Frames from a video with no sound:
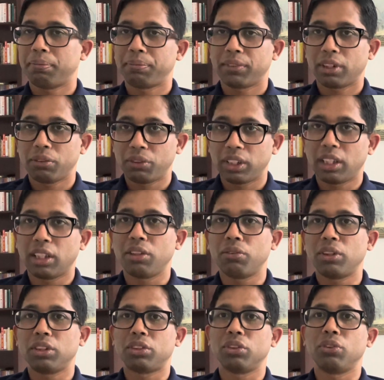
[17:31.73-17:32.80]
whether you
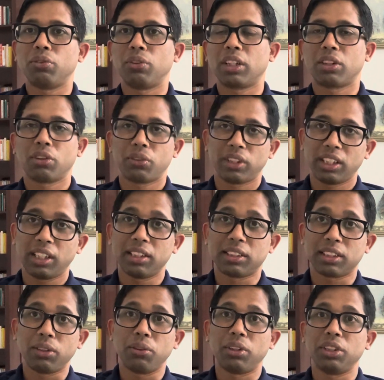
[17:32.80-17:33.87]
want to work or whether it's
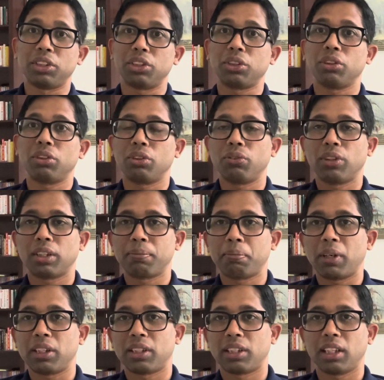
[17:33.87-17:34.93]
a good decision to work
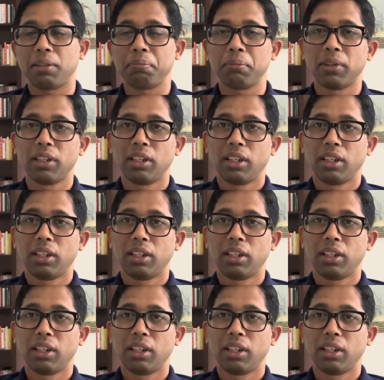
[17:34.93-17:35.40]
part-time.